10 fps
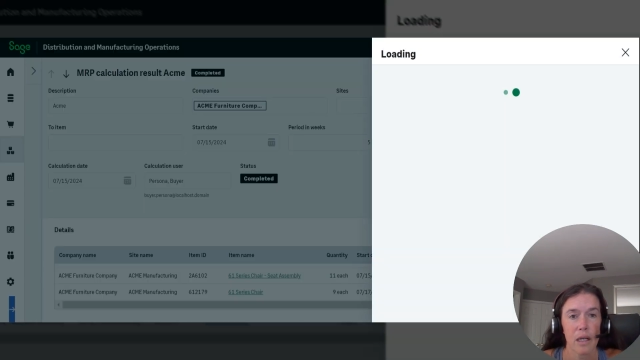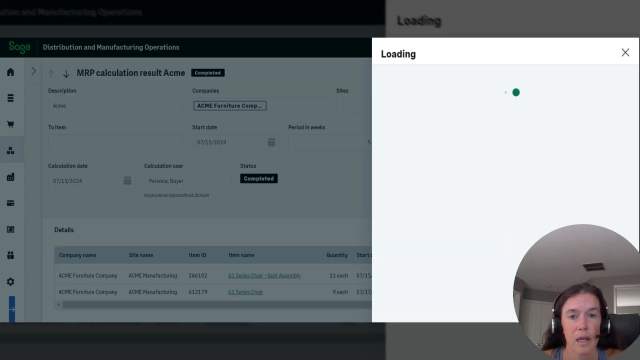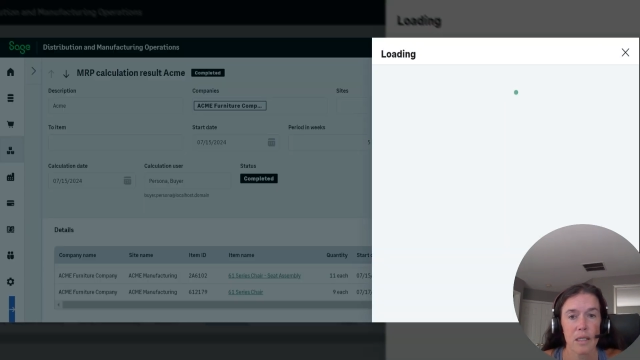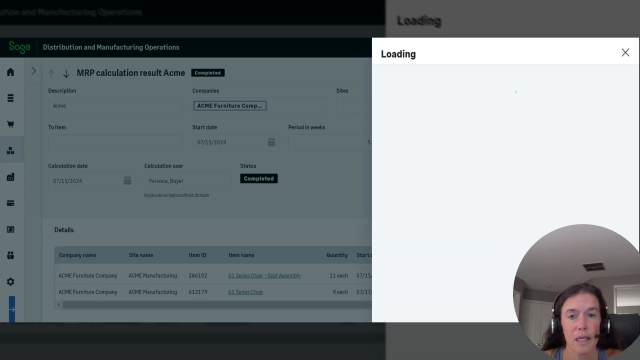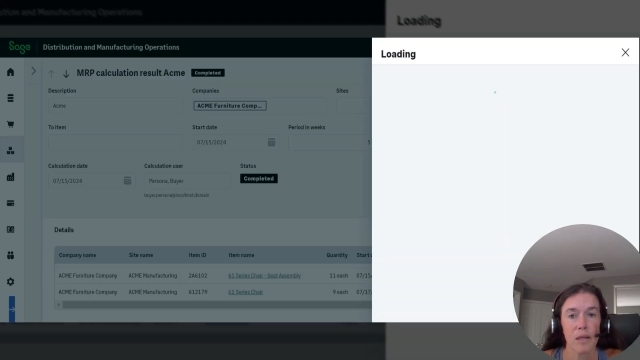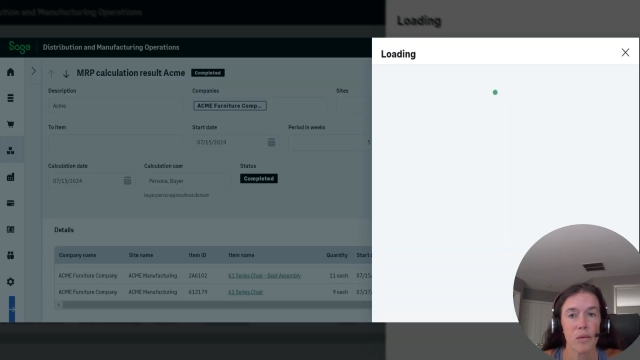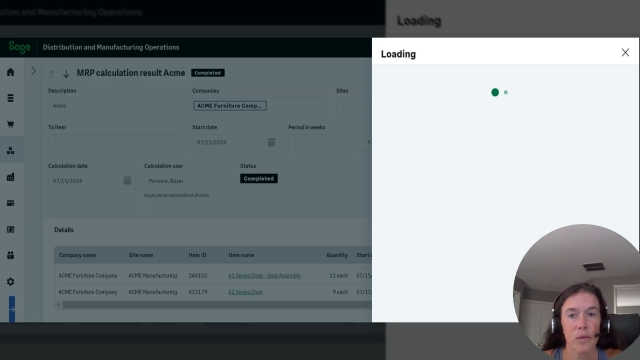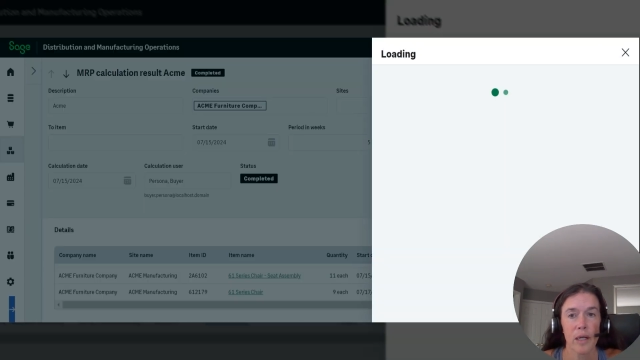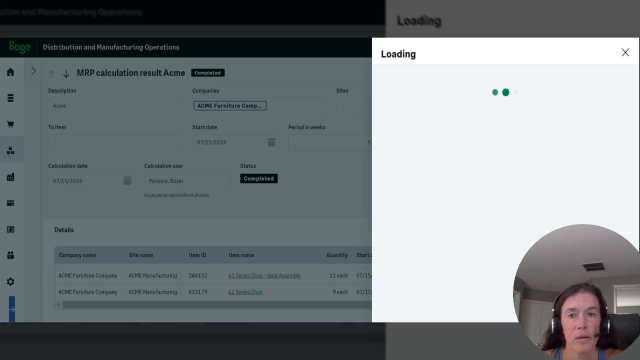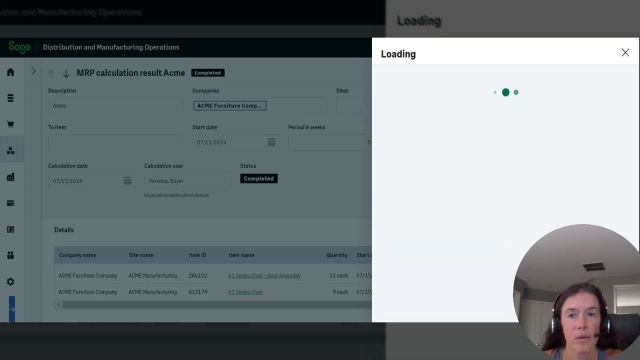a single
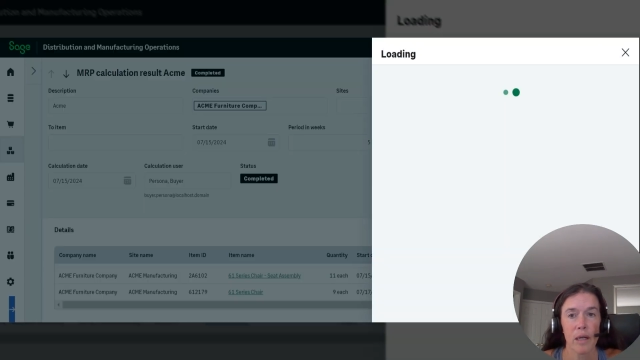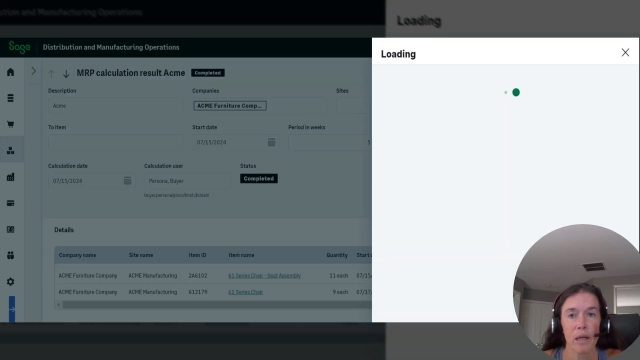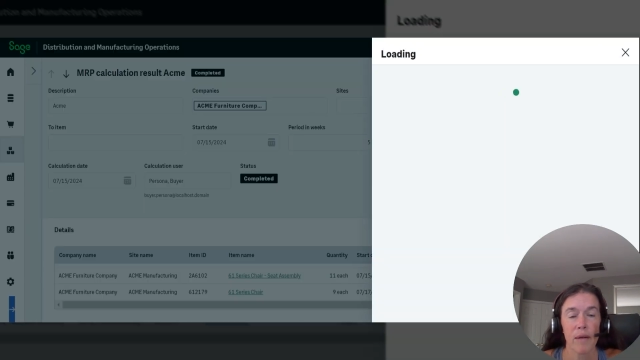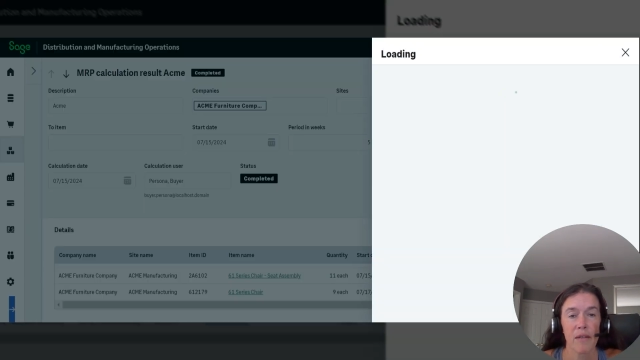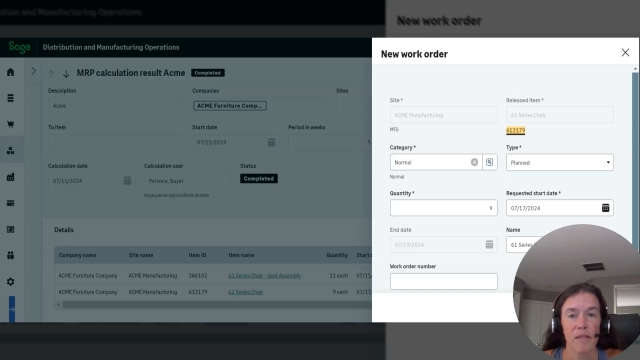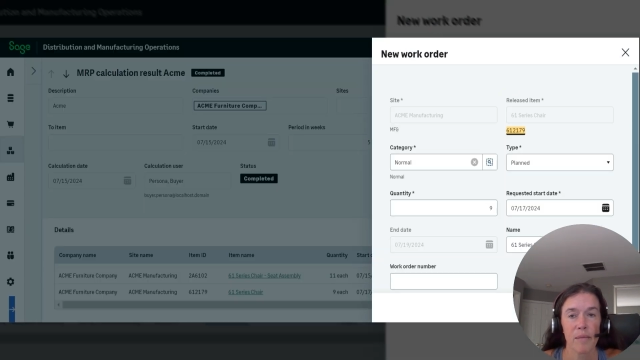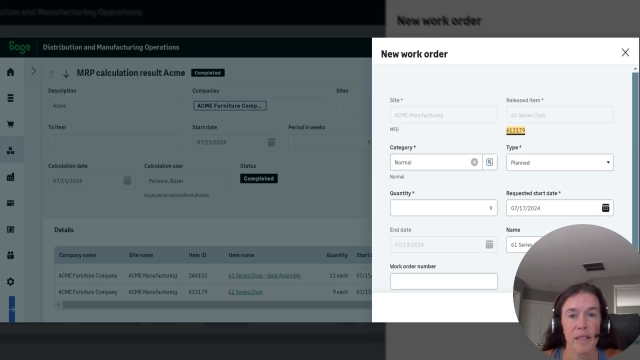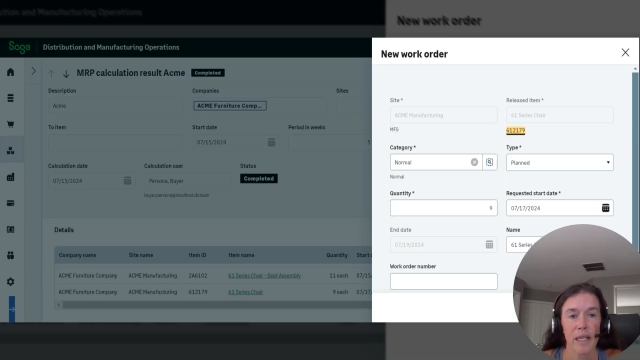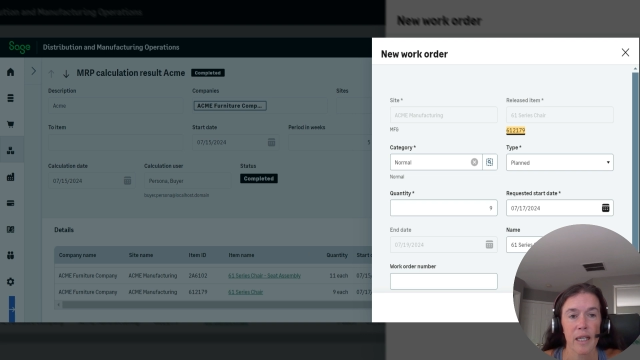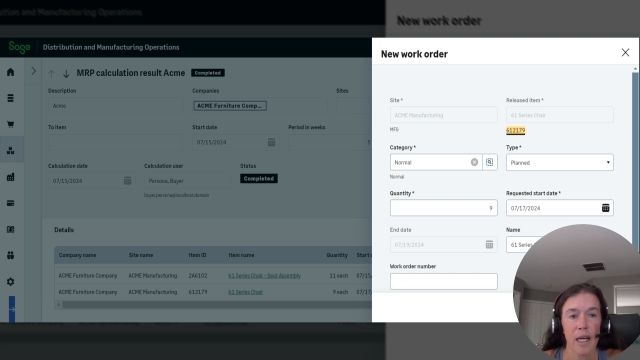work order right from
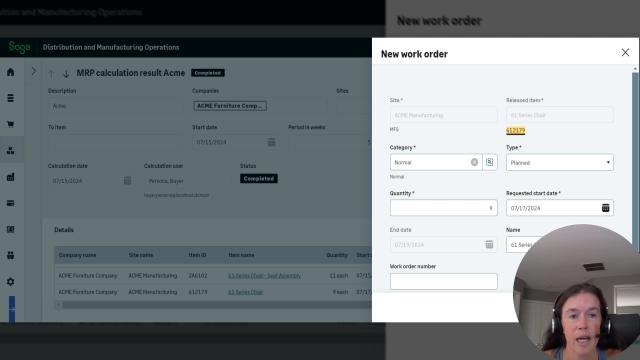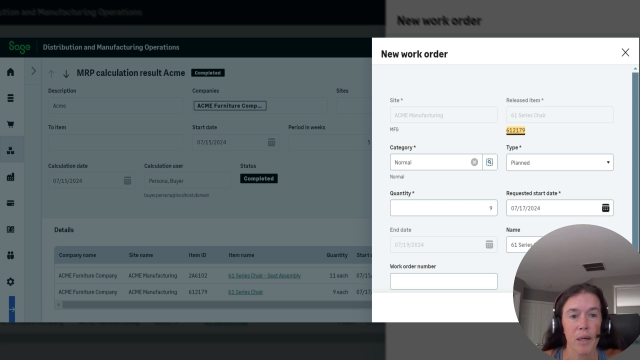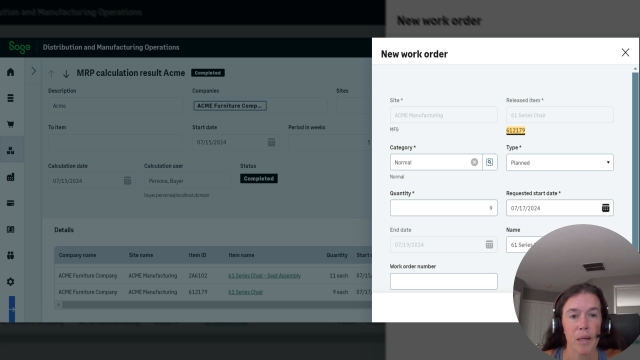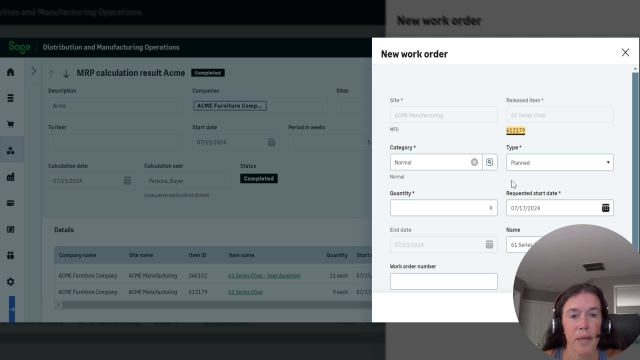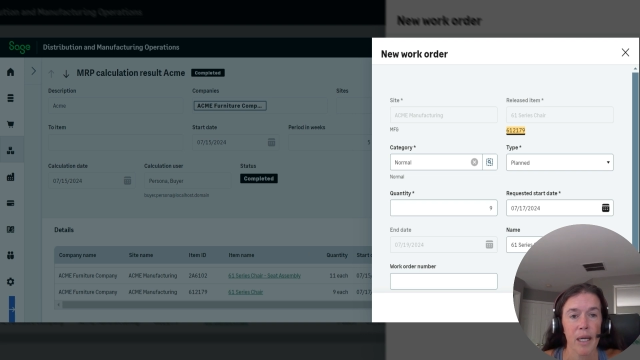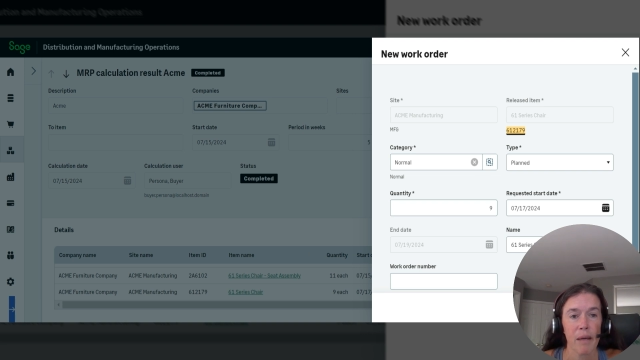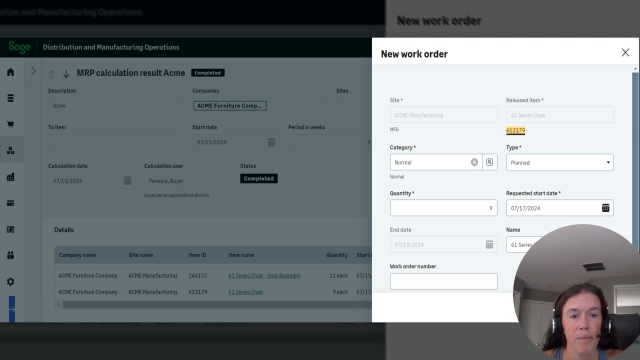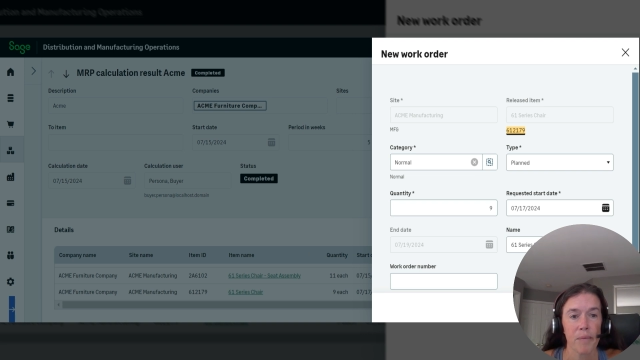within MRP.